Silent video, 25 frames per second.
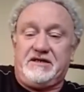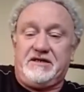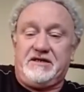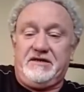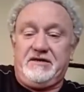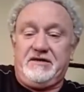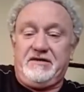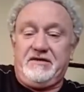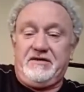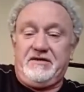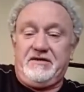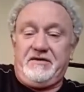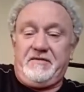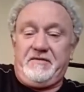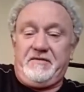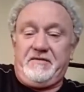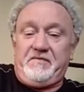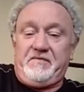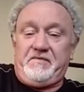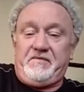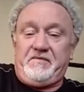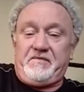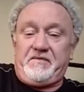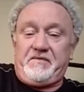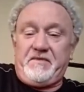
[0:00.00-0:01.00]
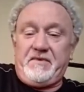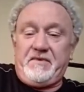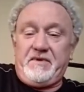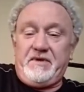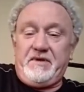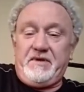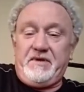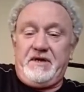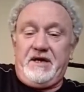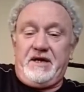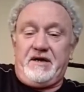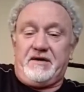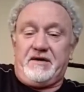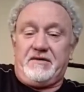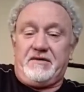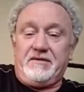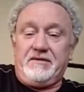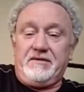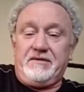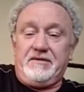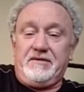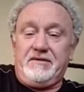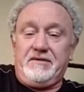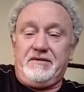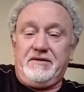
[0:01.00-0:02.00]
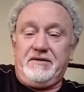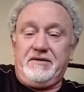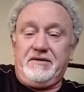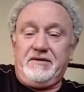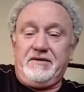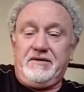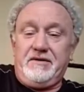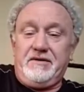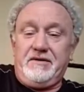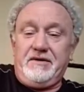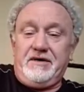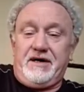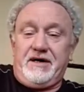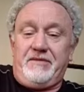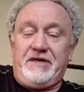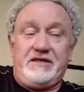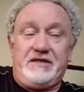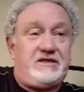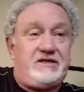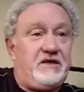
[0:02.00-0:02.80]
You know, okay. I mean,